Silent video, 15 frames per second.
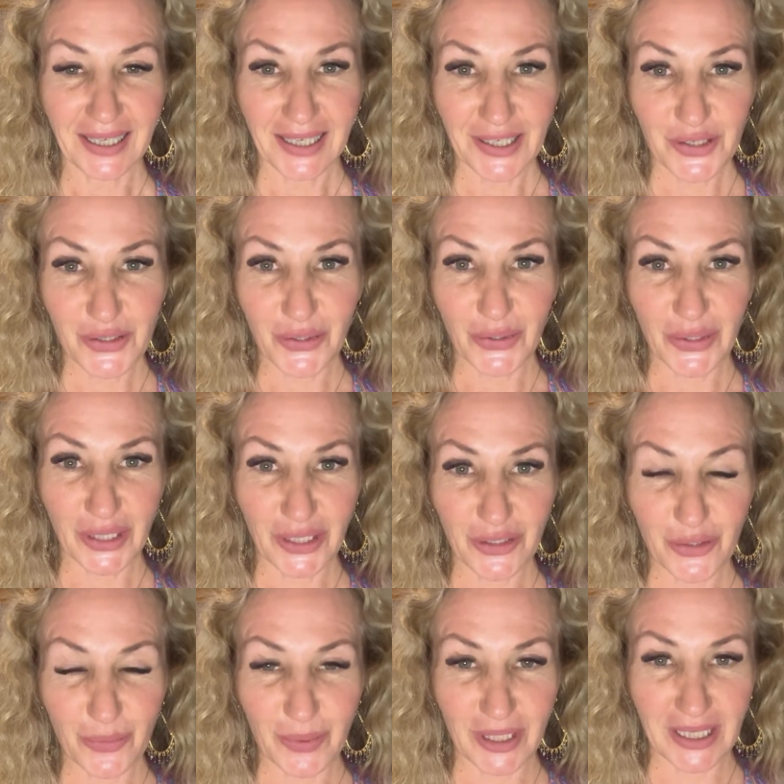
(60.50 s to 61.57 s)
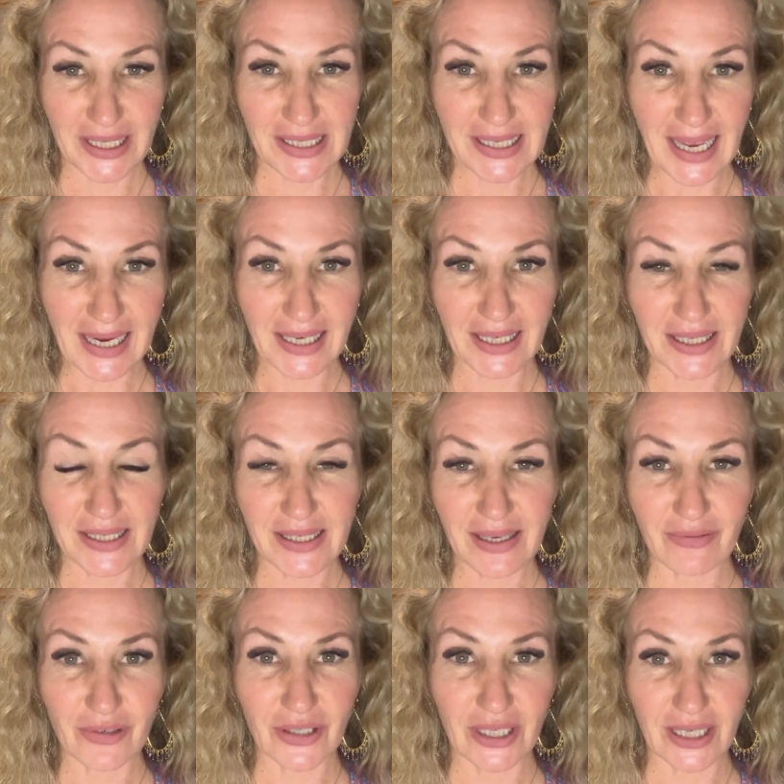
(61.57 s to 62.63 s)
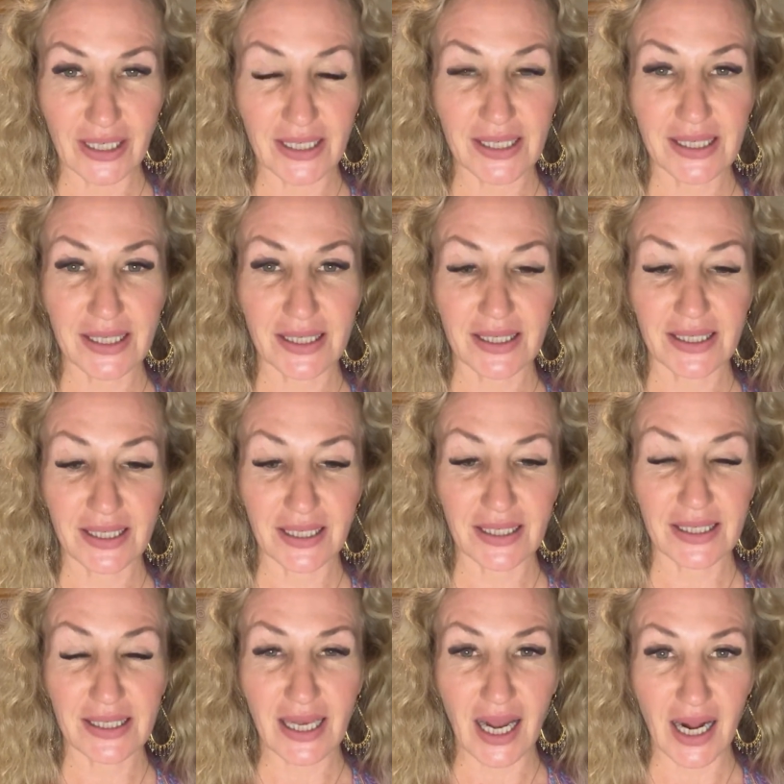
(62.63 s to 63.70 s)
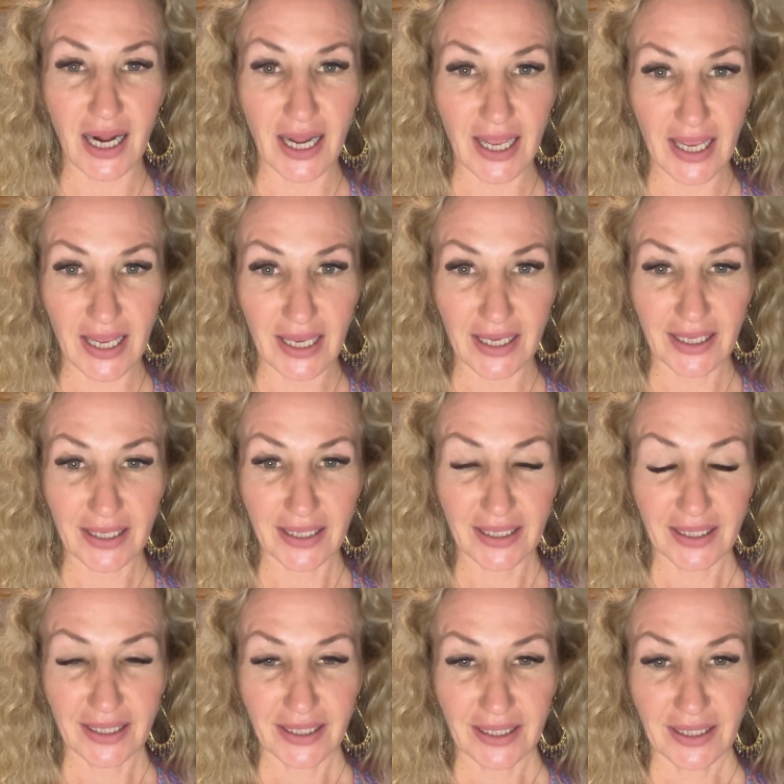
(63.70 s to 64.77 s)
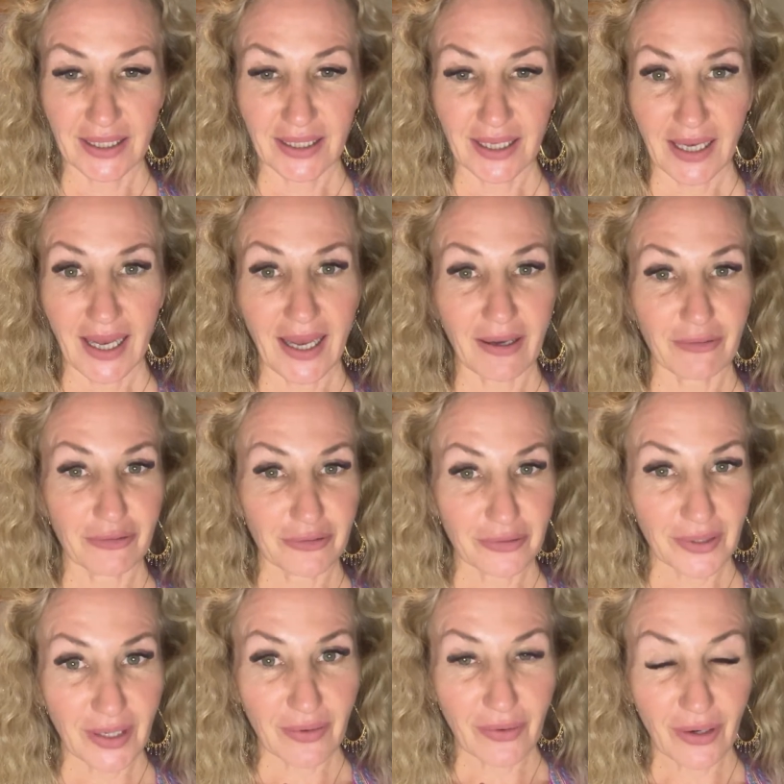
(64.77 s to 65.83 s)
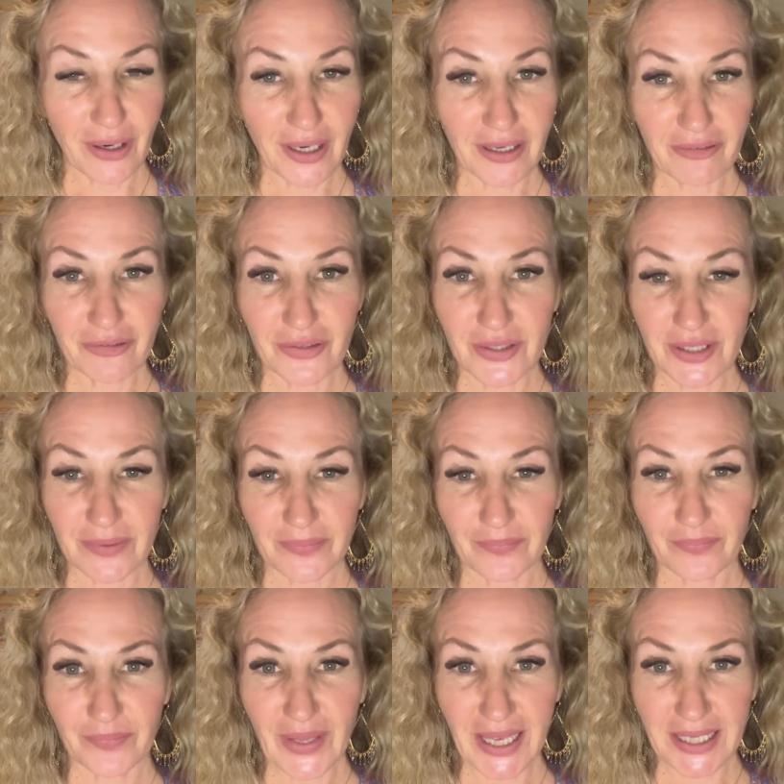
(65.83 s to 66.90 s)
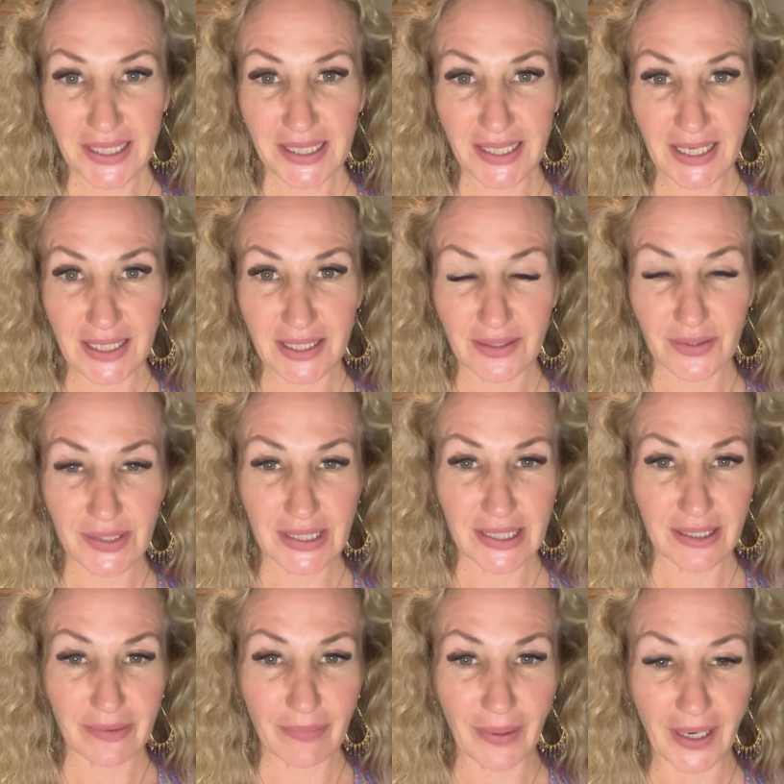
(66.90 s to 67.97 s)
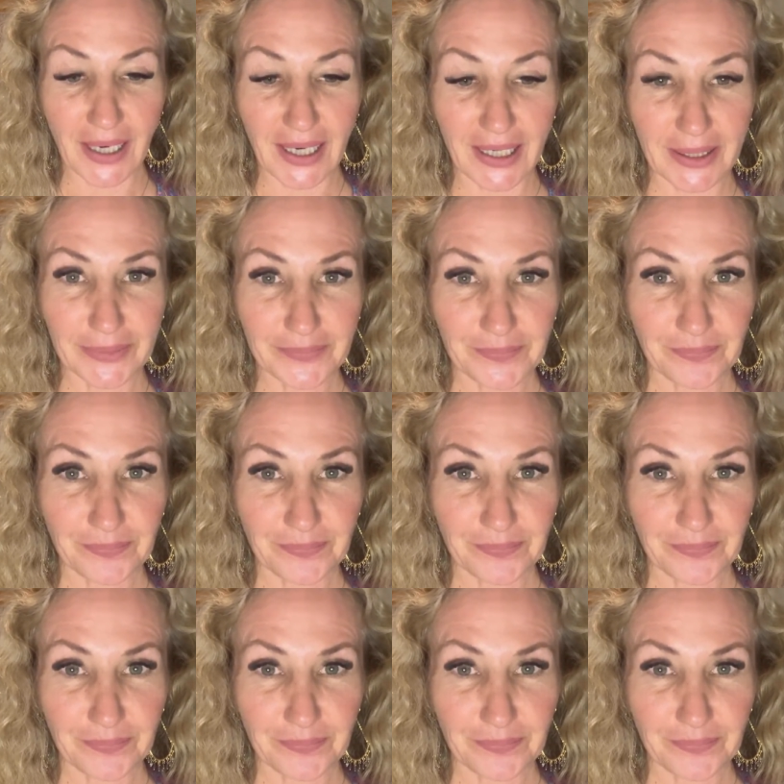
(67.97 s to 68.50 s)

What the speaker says: it's going to be exactly 7 years since I have arrived and settled in Bali.